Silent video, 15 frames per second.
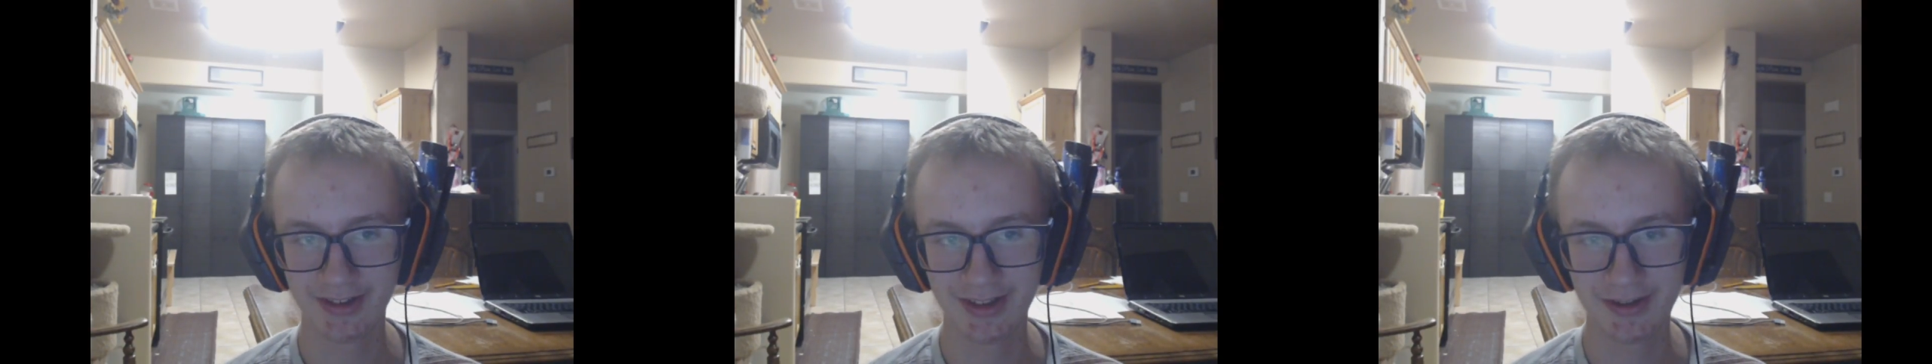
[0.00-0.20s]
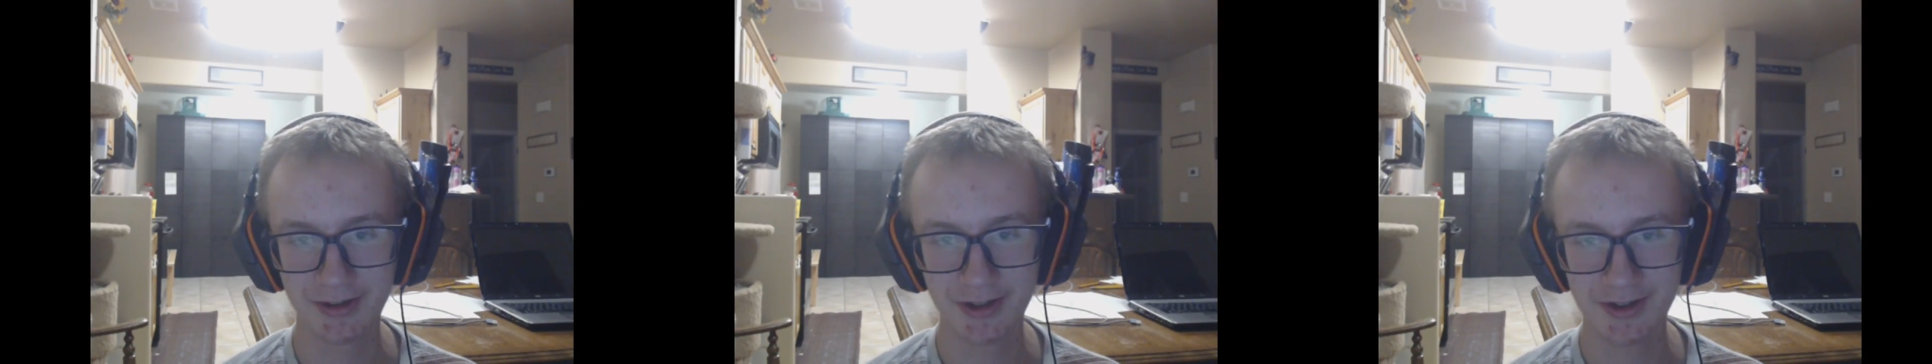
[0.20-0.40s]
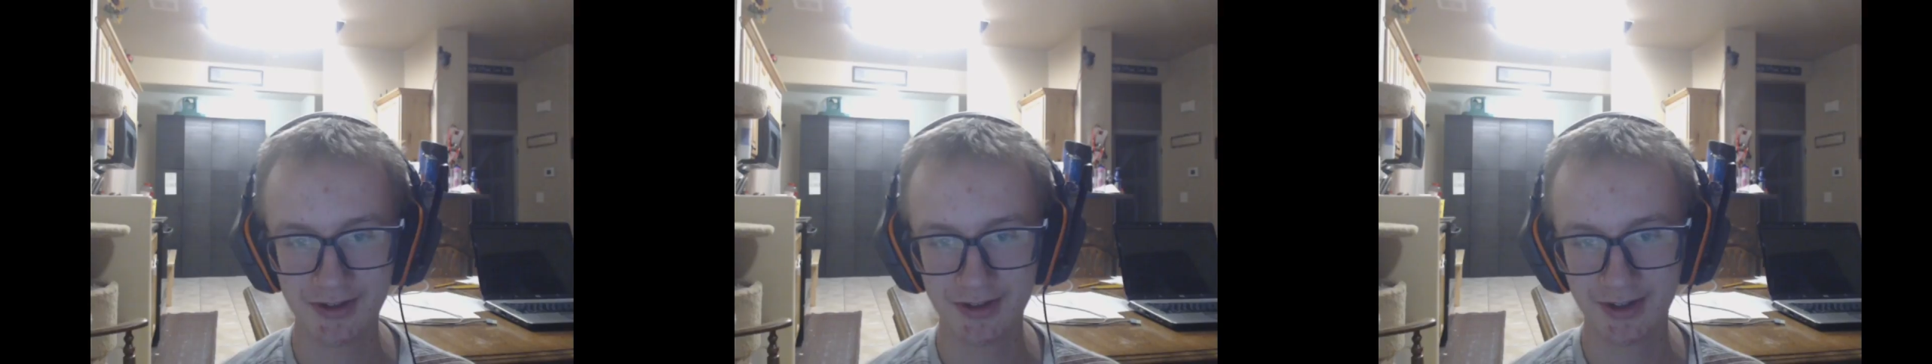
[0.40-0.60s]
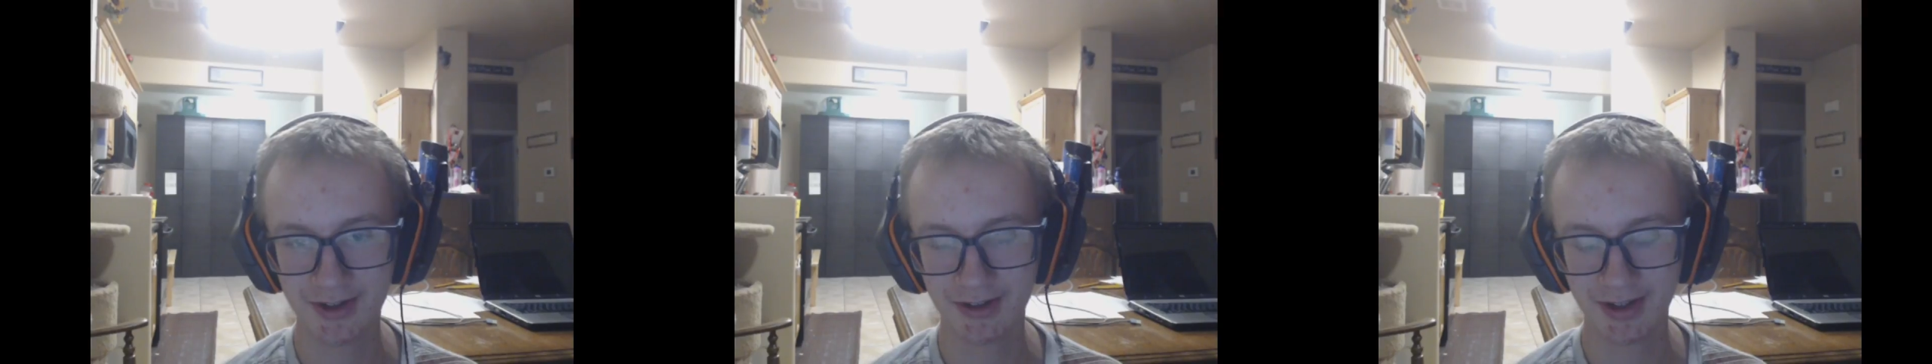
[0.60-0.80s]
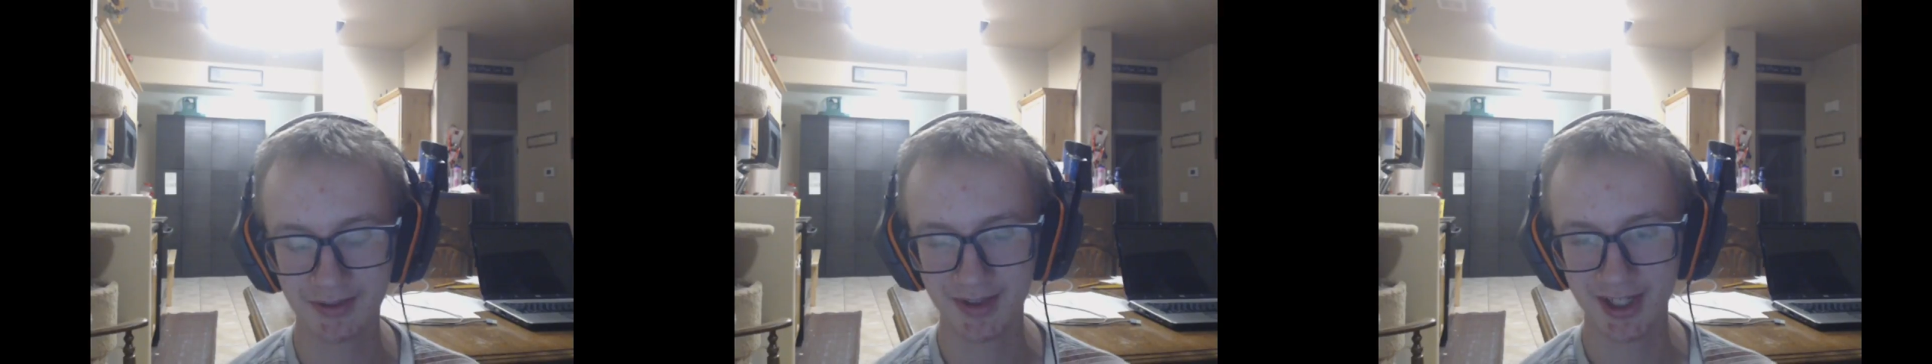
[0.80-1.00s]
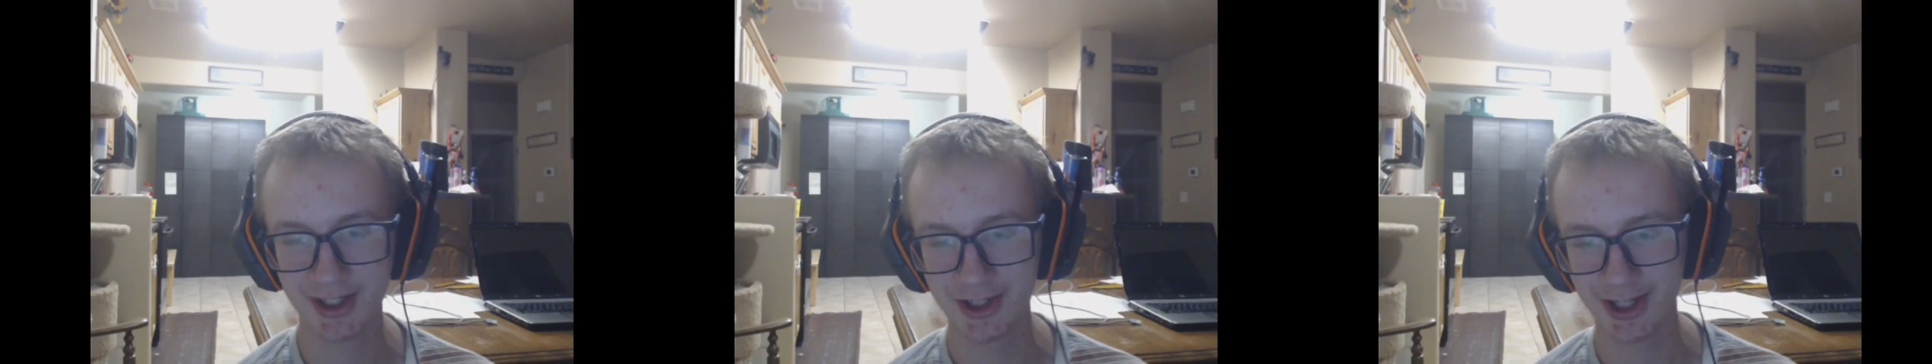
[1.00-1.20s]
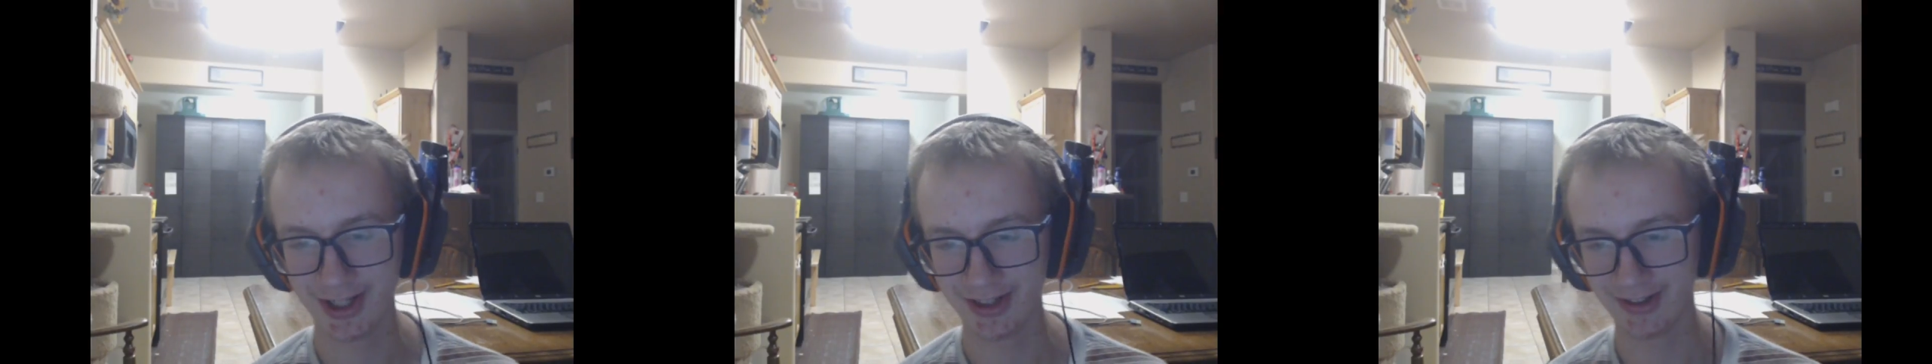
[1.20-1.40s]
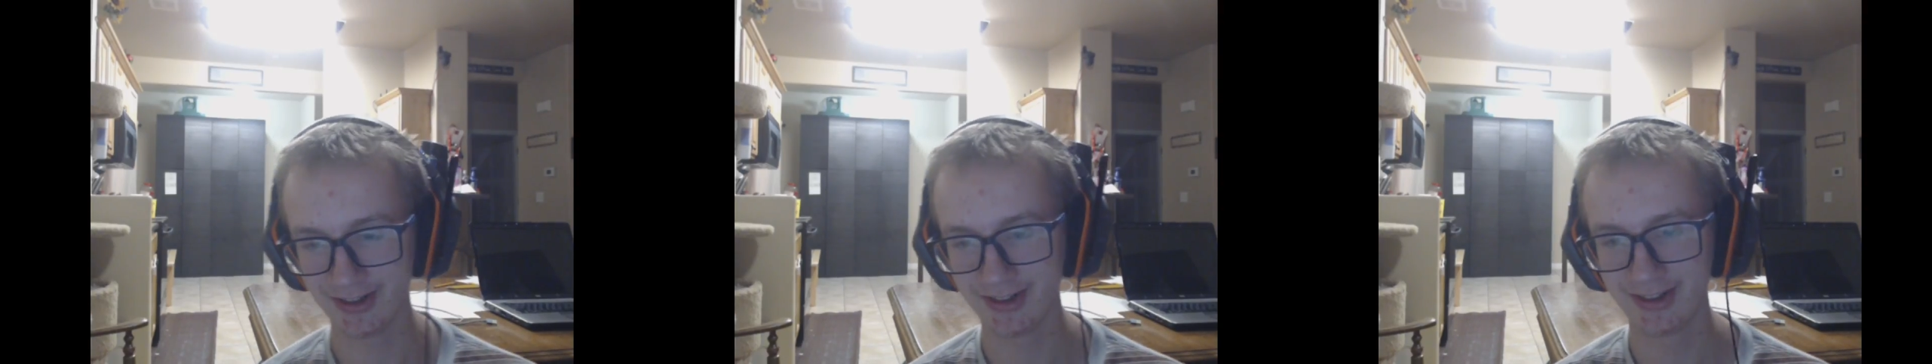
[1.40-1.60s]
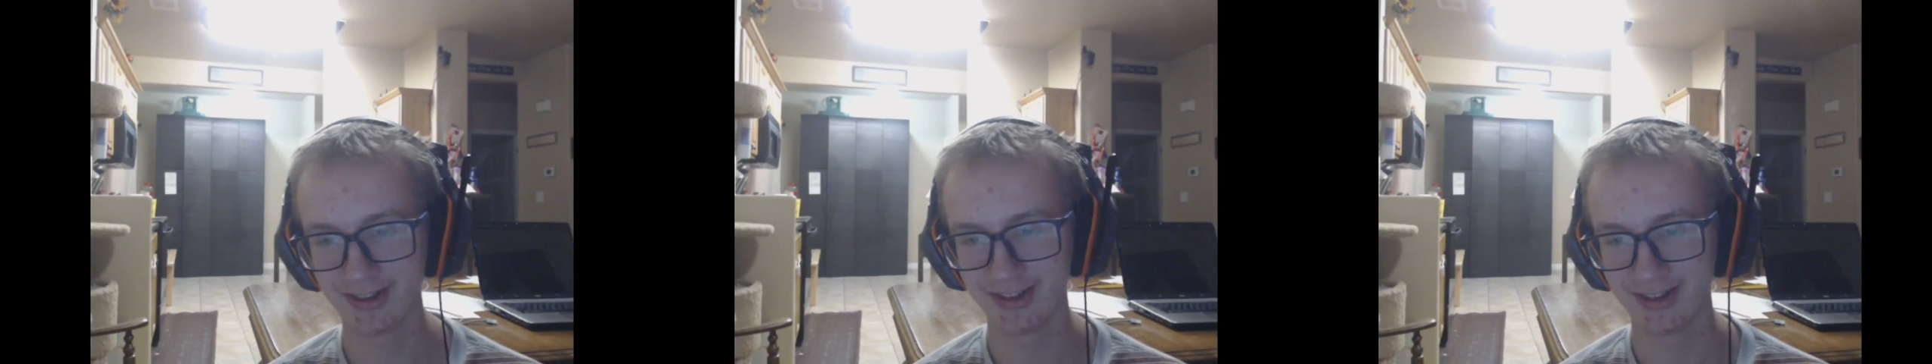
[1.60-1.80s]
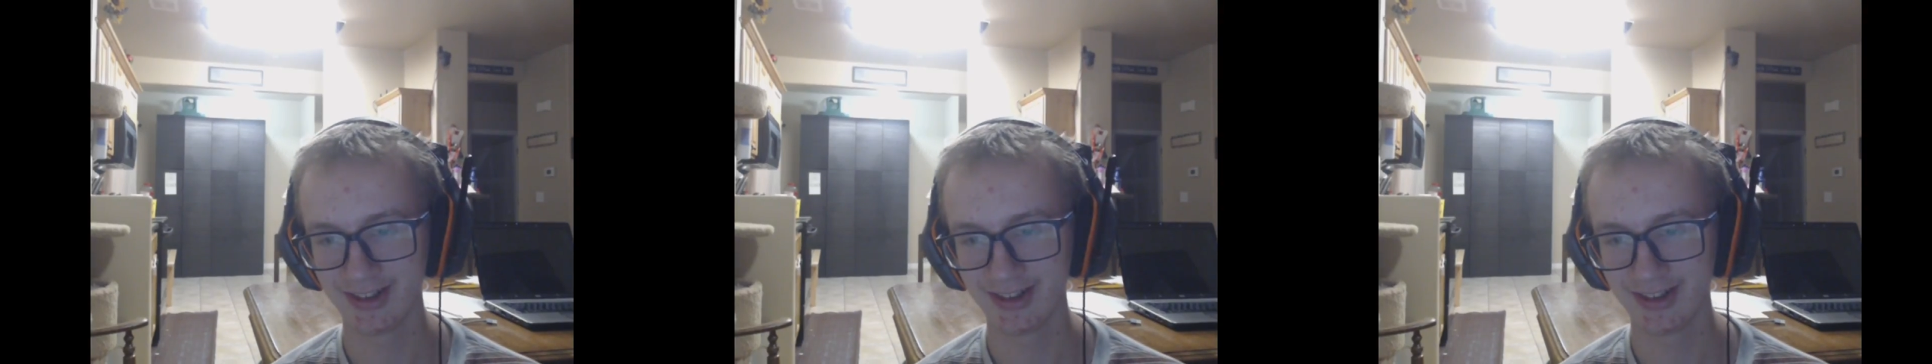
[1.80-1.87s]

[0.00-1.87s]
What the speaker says: You just go on my channel,